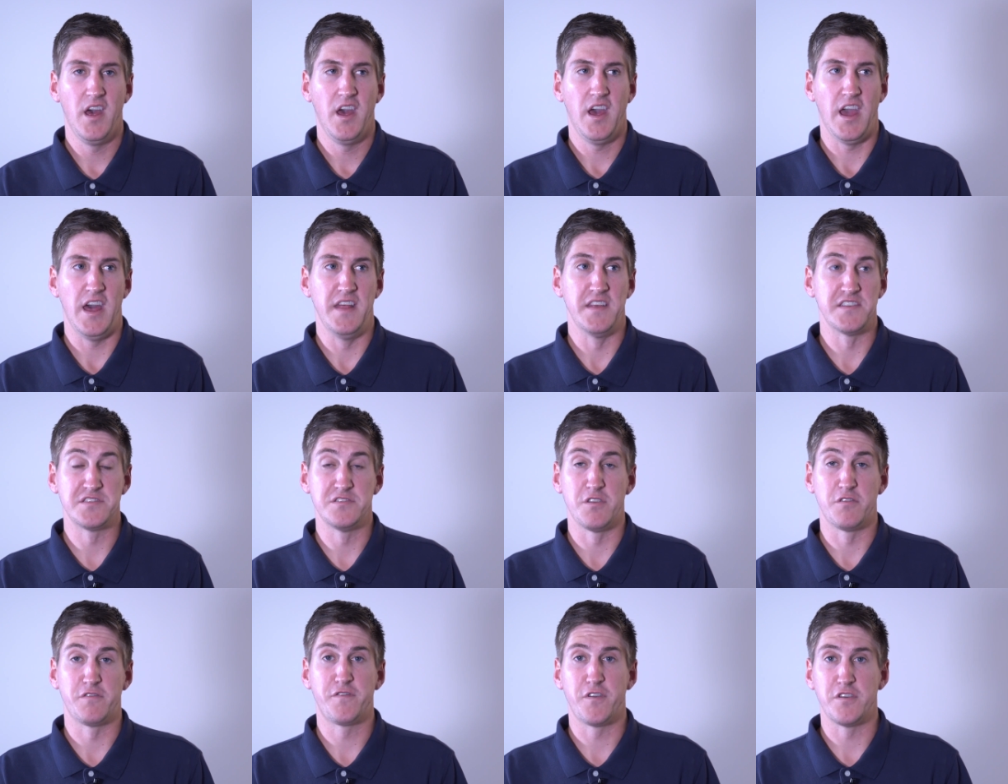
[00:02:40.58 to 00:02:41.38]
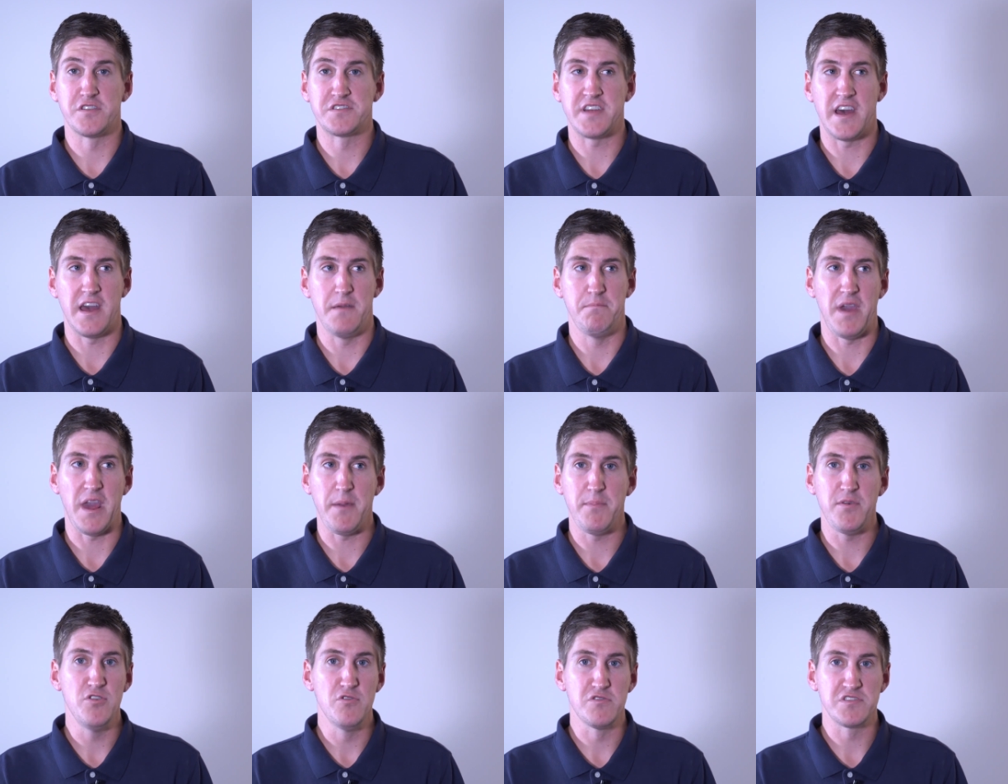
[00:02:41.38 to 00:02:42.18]
and this is their first time
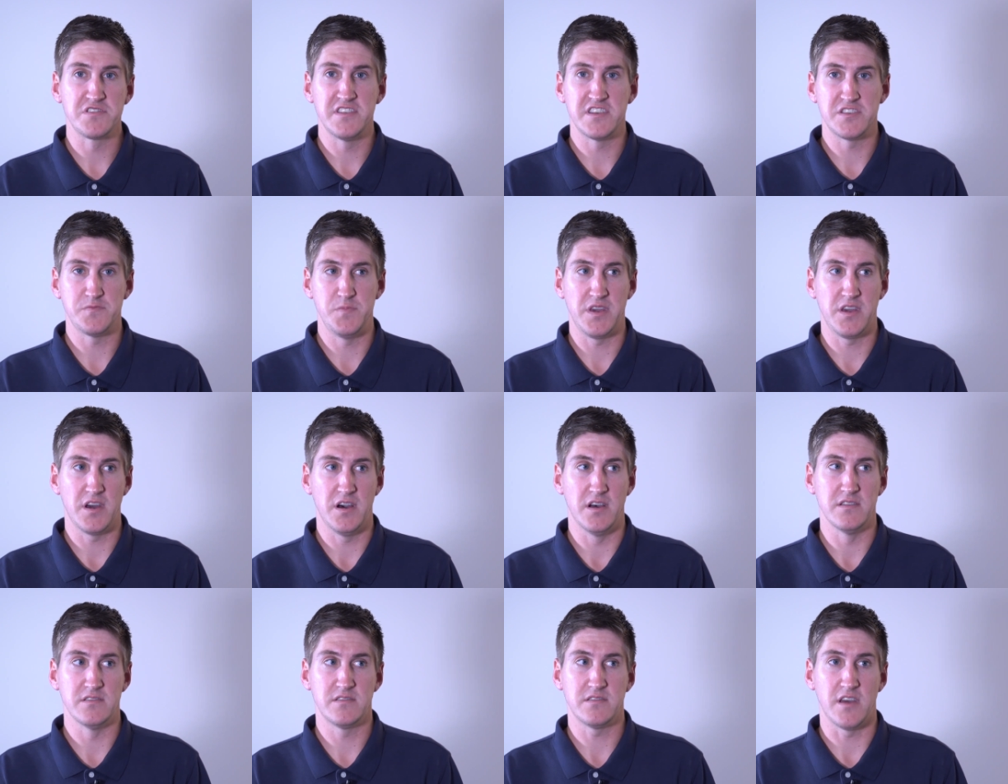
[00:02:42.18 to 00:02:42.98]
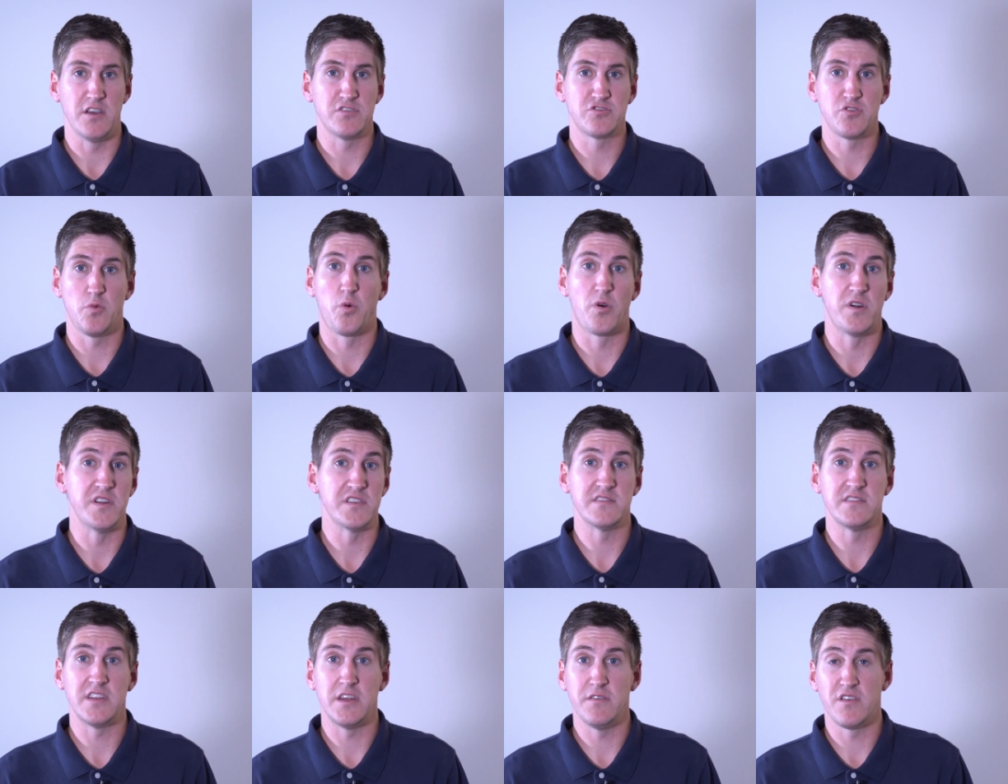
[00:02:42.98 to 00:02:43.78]
maybe using this because IsoBoard
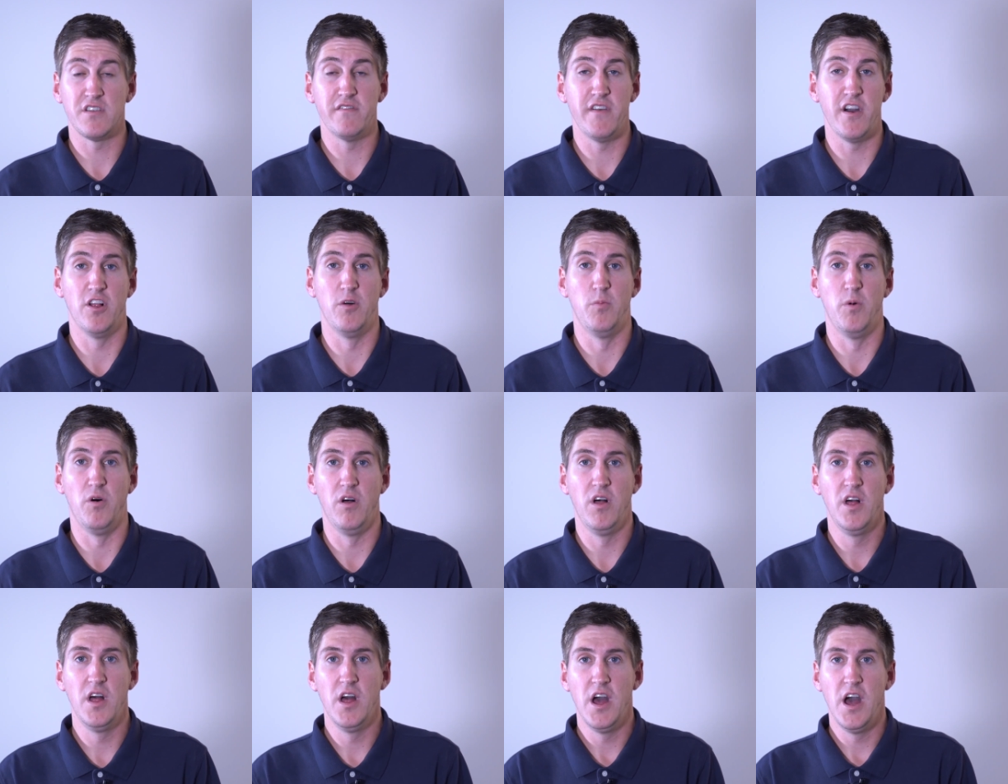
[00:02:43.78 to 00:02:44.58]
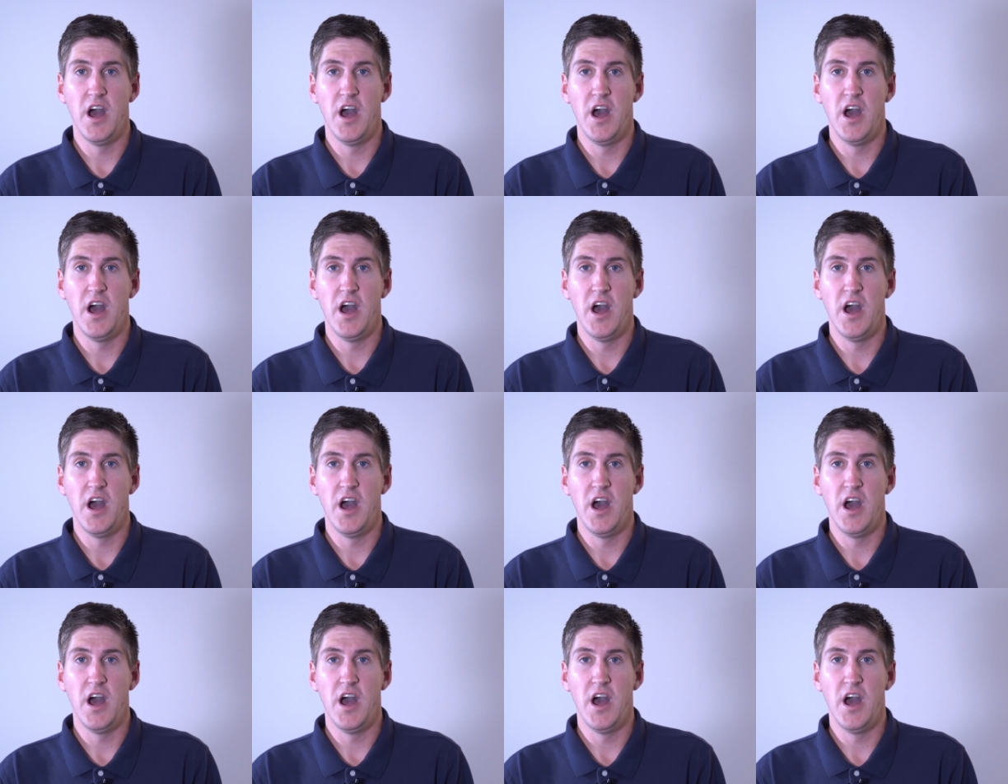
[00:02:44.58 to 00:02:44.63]
isn't even available.